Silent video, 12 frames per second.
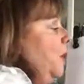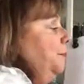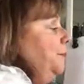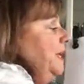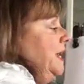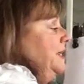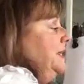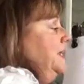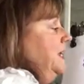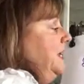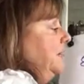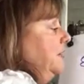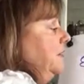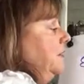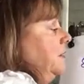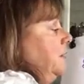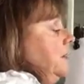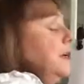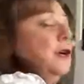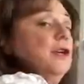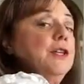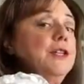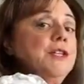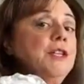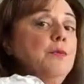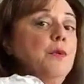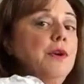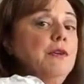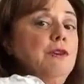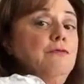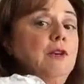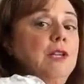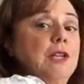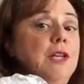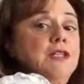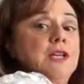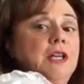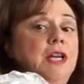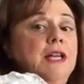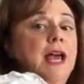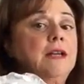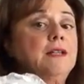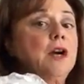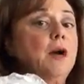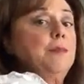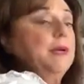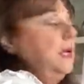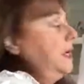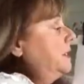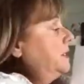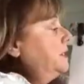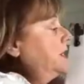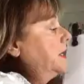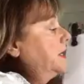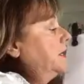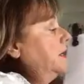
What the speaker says: Uppercase D. Now you're going to see where it really doesn't connect, uppercase D.